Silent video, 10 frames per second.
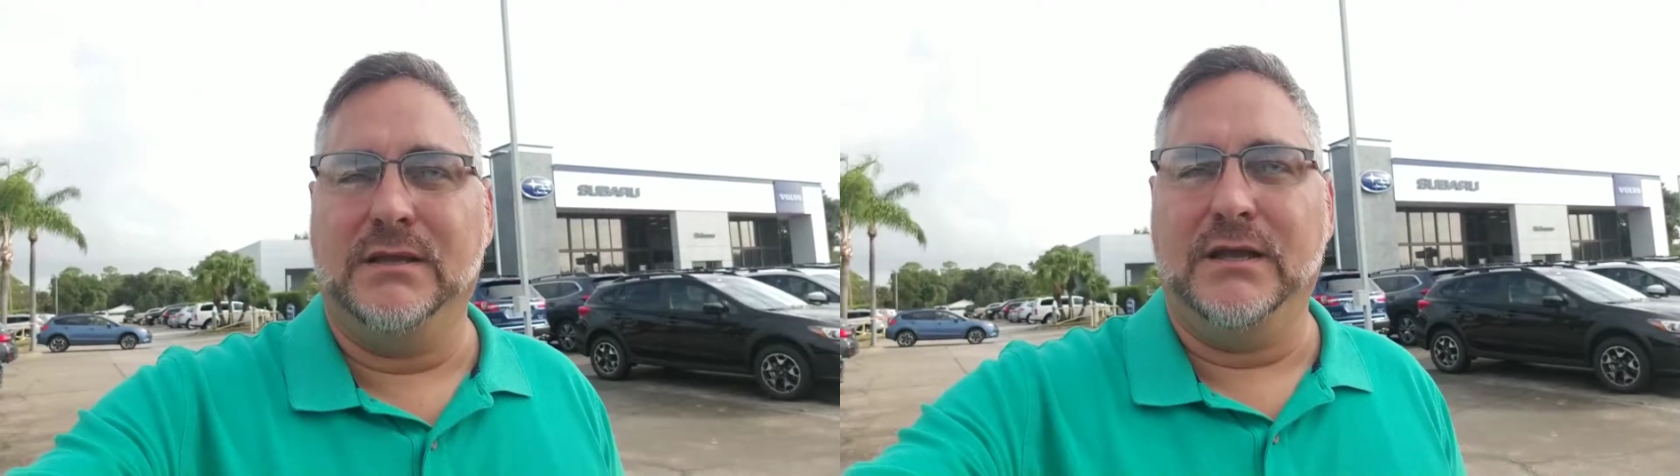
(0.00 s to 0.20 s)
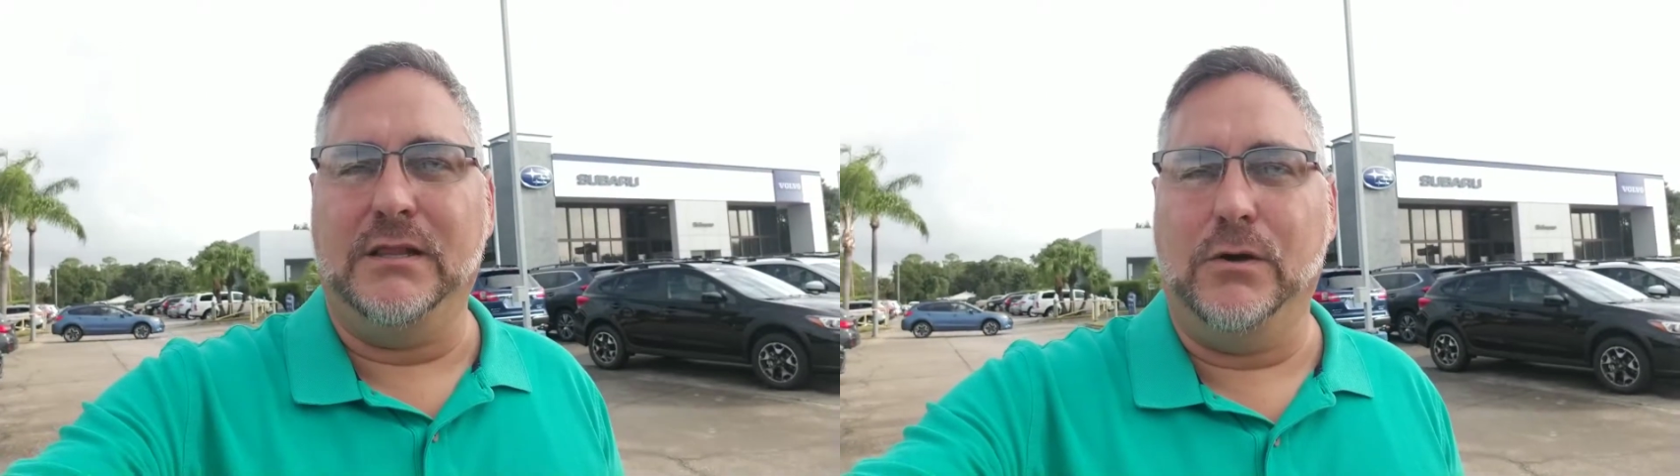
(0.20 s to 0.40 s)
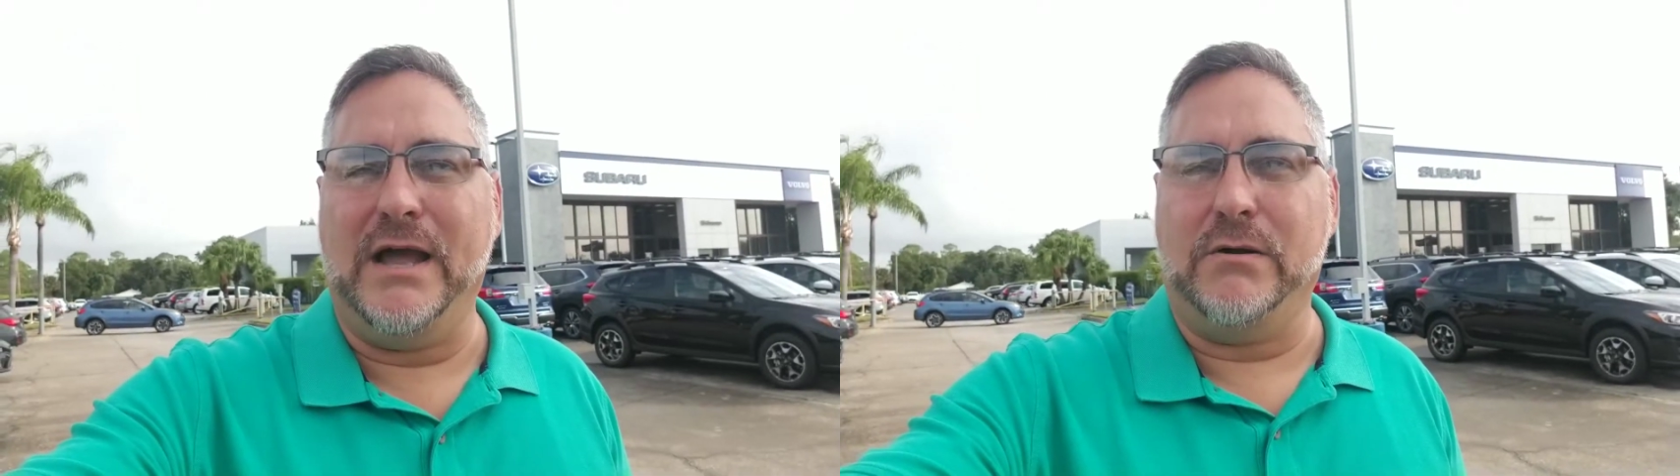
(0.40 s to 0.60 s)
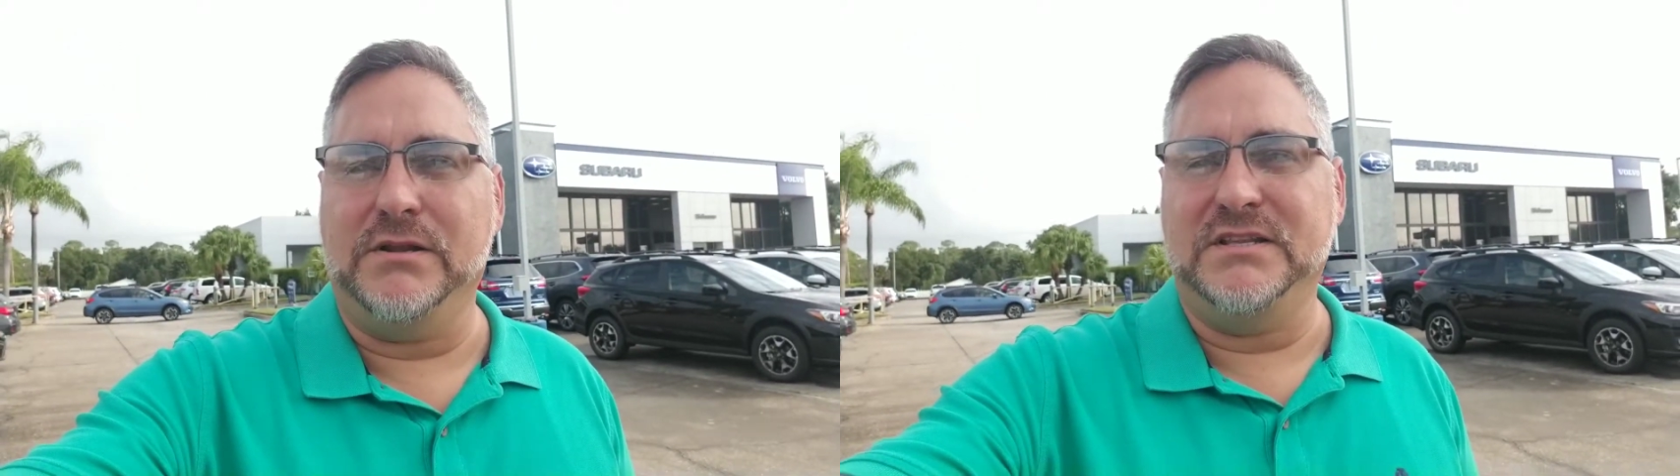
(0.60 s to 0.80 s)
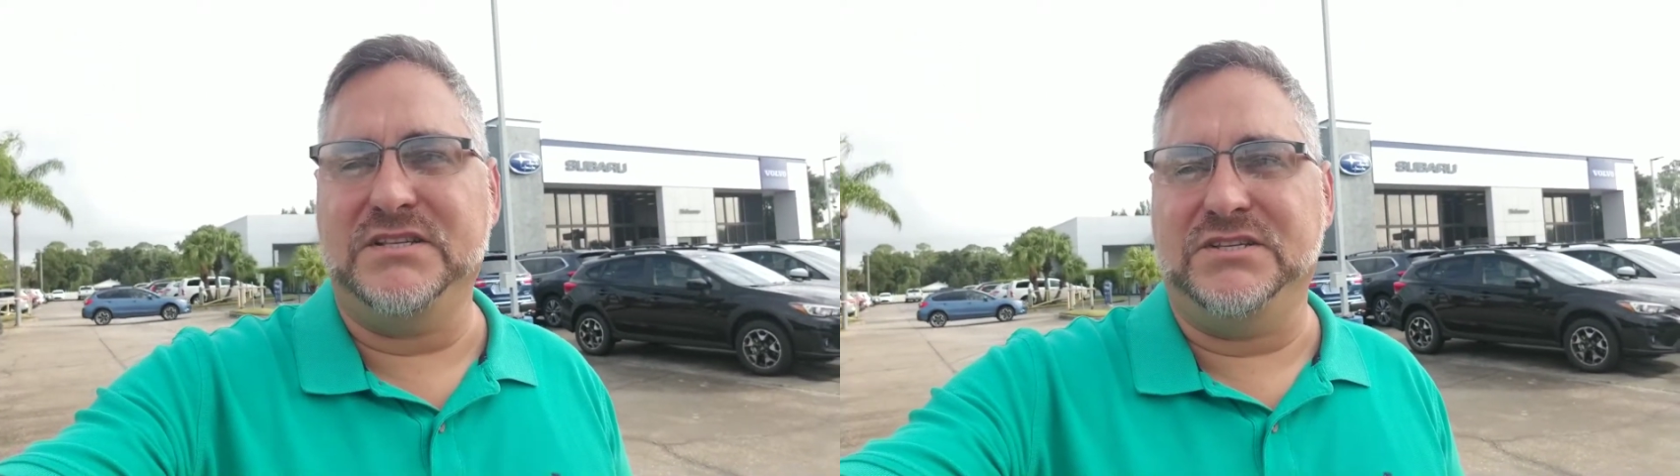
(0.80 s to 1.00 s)
Hello
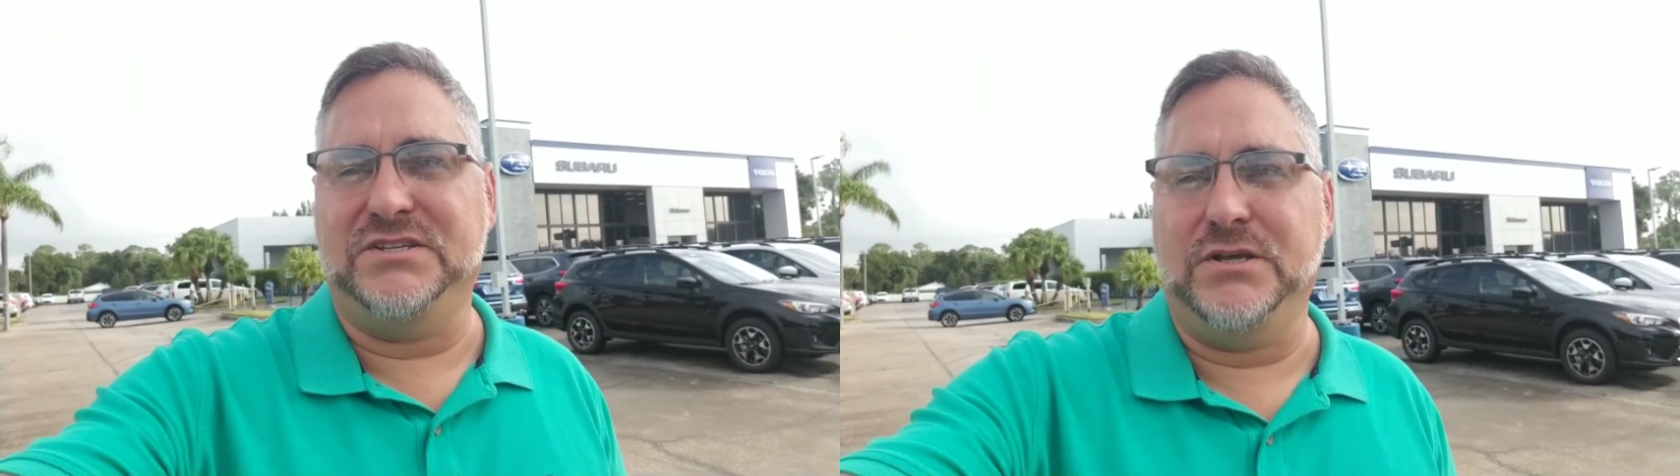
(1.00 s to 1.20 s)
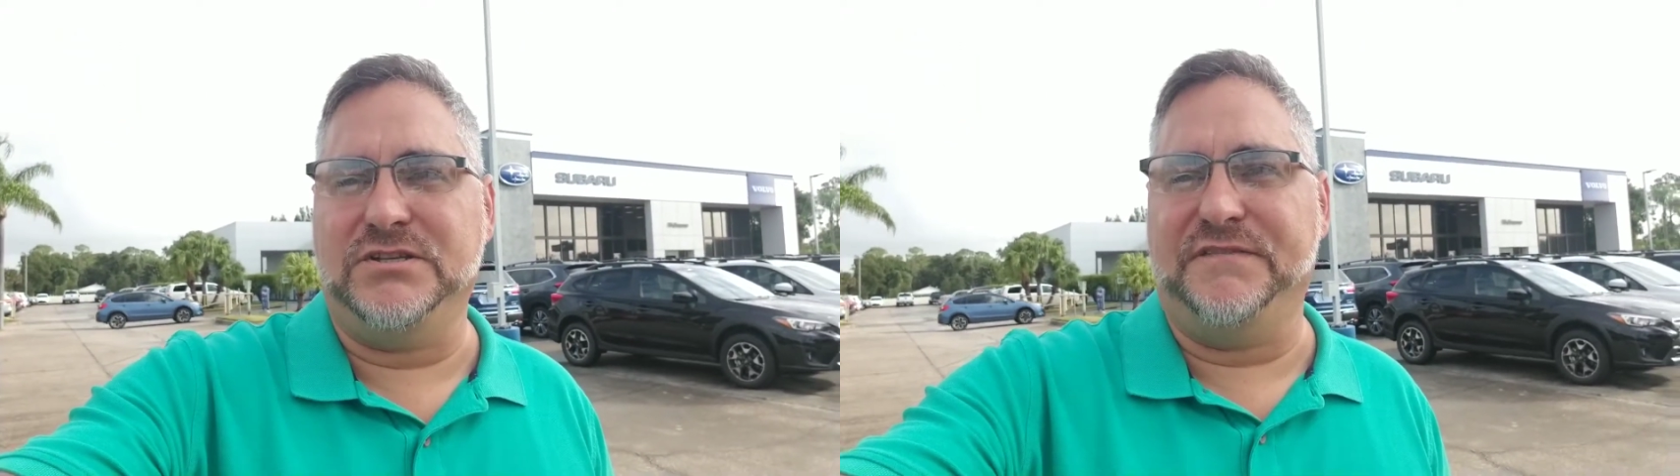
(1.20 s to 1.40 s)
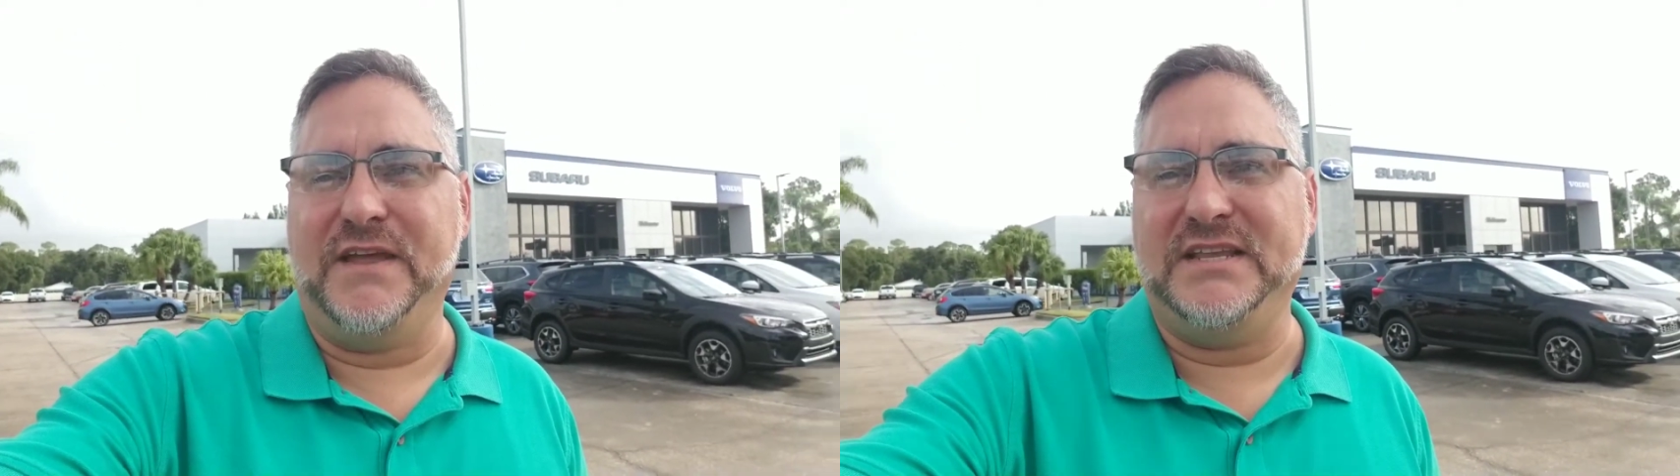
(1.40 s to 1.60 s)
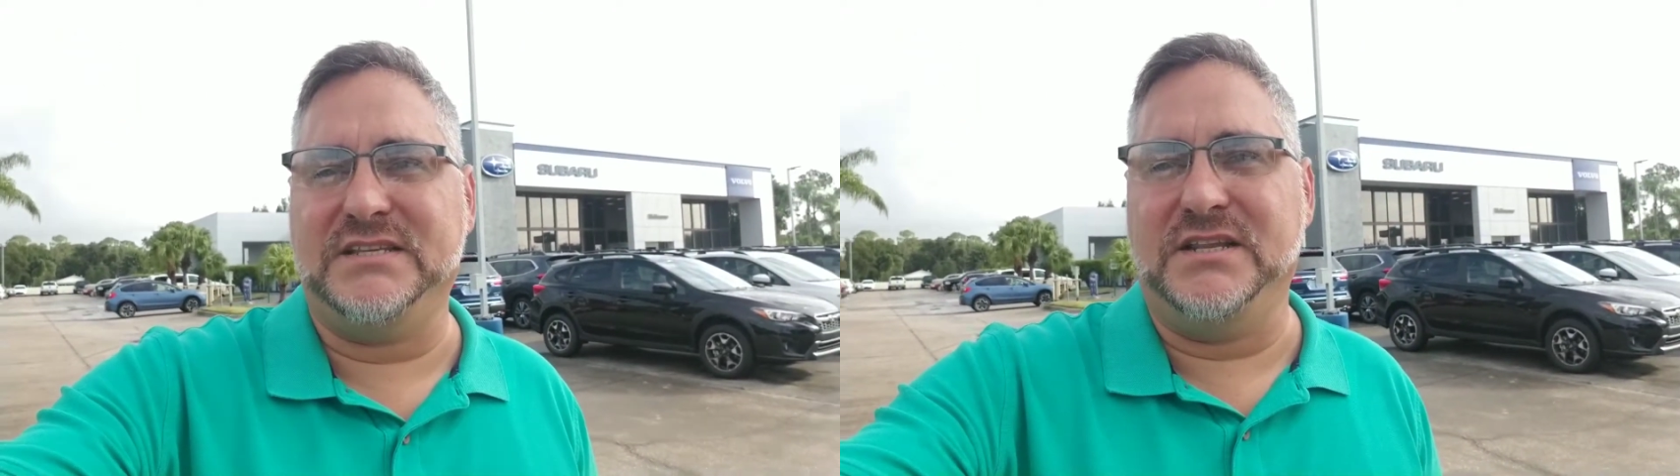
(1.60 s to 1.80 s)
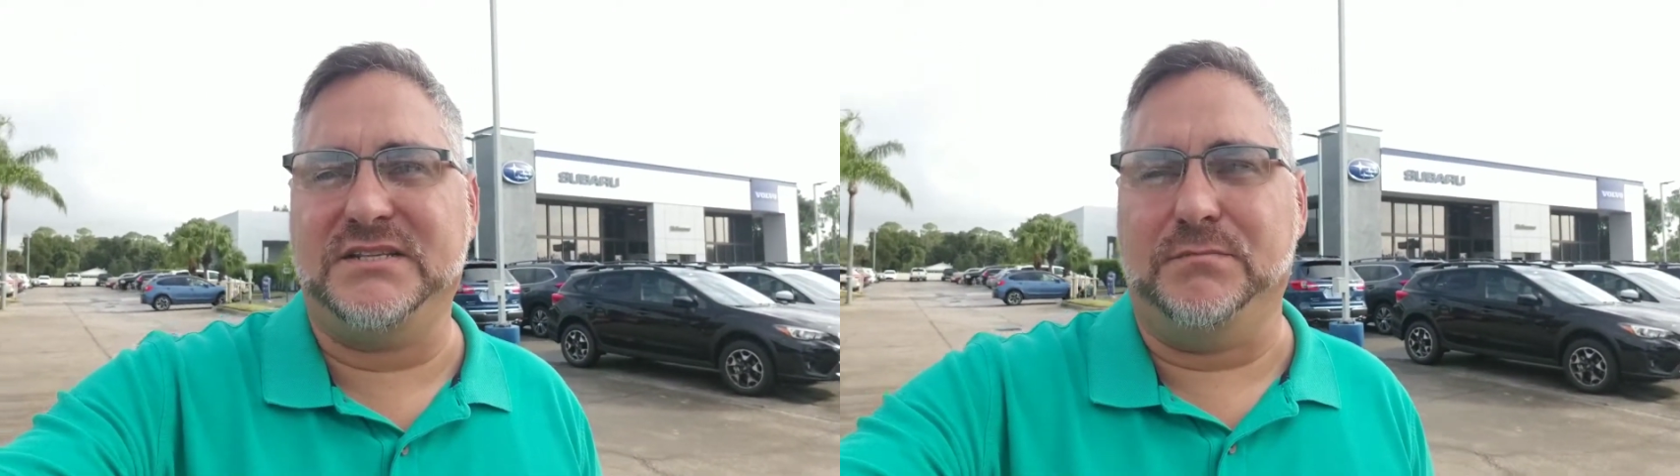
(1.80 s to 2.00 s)
Howard, this is Joseph
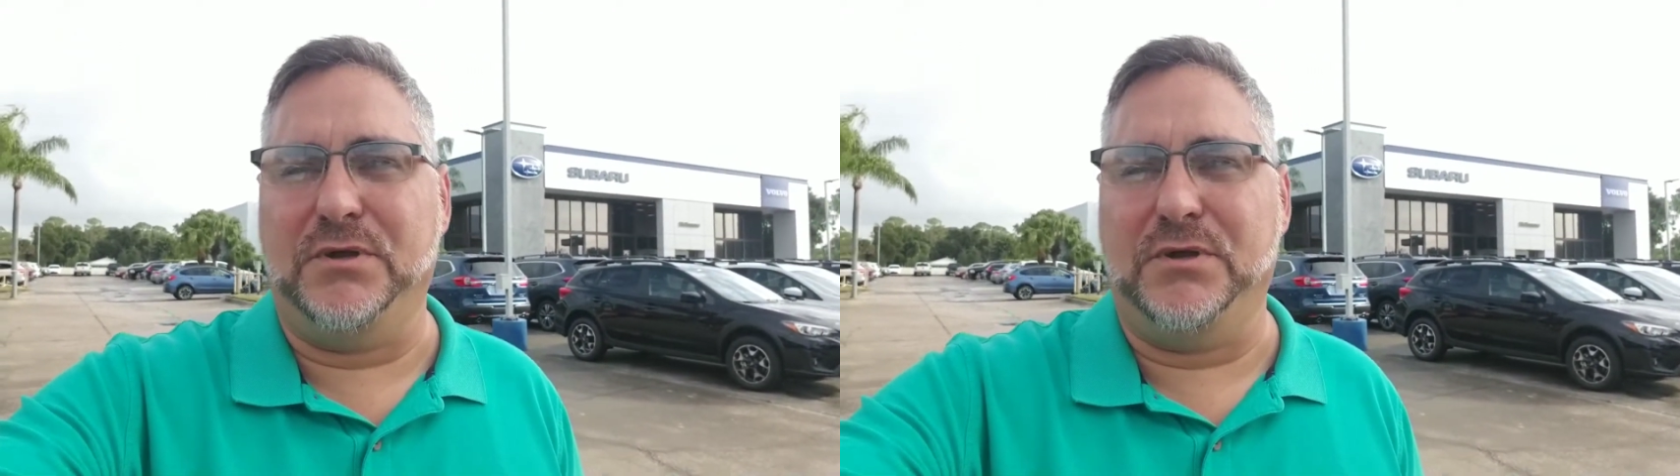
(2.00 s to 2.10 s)
Hanks and it's a